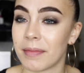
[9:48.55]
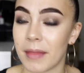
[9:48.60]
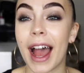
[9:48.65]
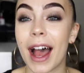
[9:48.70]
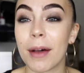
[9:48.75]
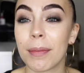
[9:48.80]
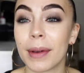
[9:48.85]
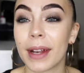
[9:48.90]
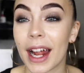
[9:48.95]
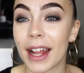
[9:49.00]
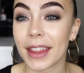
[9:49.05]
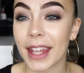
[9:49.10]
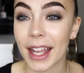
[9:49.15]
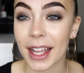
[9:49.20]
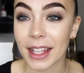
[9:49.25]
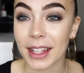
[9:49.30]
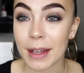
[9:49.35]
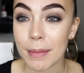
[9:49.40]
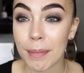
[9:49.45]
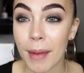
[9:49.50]
I'll put on
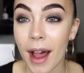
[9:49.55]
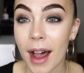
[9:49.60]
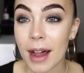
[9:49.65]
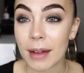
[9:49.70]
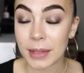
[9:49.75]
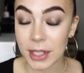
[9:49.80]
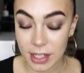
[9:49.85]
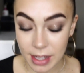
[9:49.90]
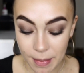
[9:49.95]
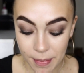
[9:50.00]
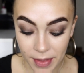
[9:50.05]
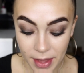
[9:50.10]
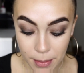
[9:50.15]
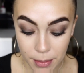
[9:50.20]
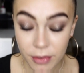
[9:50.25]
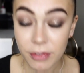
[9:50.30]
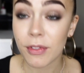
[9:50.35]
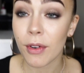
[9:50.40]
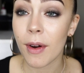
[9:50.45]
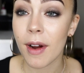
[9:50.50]
like a lip balm or
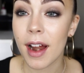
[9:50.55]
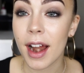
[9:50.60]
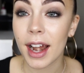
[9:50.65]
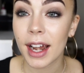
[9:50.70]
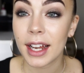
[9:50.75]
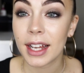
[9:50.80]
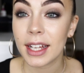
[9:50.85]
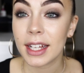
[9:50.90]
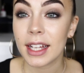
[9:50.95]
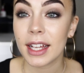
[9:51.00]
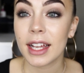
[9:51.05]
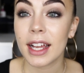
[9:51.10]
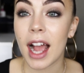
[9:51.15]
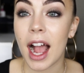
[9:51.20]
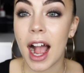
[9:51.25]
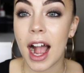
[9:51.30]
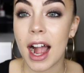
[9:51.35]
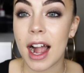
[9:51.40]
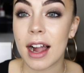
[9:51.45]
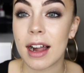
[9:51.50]
something before,
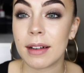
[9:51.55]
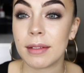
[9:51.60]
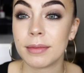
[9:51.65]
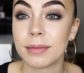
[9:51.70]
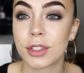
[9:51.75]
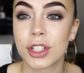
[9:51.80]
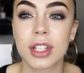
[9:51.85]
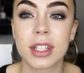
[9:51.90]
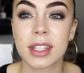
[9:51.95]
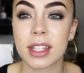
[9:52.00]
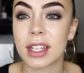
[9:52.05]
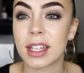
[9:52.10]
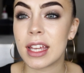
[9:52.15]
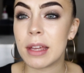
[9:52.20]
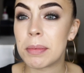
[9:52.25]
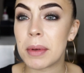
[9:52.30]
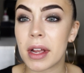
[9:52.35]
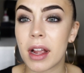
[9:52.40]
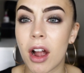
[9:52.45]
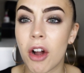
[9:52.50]
just to
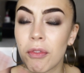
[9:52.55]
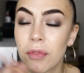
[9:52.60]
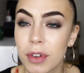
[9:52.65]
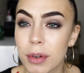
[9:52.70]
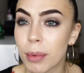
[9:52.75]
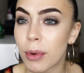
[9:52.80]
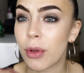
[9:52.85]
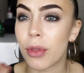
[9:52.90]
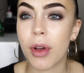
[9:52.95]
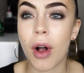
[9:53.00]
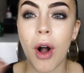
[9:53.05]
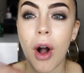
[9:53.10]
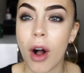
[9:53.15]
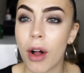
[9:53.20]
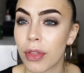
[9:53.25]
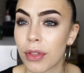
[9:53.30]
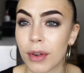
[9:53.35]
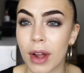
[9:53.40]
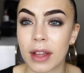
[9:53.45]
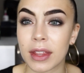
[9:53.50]
keep it comfortable
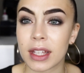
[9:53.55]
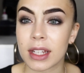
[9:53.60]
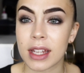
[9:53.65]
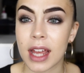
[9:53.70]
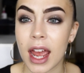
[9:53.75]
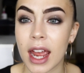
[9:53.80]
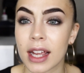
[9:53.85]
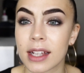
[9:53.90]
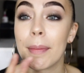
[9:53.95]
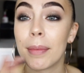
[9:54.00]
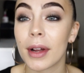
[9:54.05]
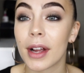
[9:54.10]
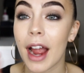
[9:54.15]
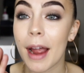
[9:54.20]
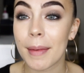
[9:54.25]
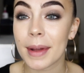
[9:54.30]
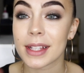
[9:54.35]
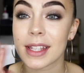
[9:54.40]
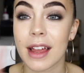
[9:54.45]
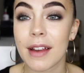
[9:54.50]
all throughout the day. I put
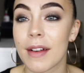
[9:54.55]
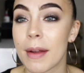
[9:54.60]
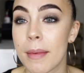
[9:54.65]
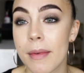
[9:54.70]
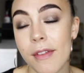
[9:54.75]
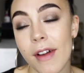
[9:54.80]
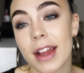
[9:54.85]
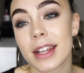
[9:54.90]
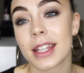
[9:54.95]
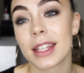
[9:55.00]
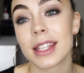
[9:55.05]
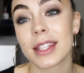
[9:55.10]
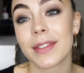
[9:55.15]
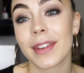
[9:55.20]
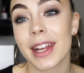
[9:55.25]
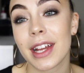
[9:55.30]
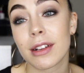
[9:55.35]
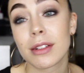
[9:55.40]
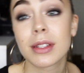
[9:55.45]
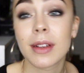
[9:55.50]
Carmex on right before I did this
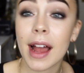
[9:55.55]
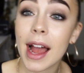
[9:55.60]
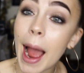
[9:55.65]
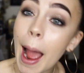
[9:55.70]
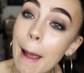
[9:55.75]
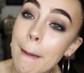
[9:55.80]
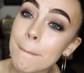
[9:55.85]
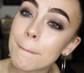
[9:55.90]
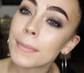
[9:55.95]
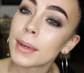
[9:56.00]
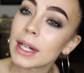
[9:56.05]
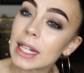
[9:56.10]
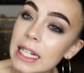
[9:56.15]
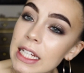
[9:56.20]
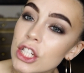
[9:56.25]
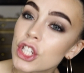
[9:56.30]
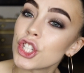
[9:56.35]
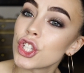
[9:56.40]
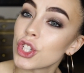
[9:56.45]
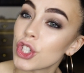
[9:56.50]
video, so I'm
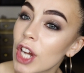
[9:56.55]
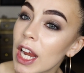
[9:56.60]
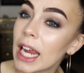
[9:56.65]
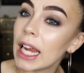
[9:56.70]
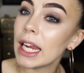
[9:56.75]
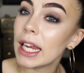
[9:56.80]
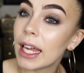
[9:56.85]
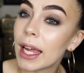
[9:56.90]
pretty straight.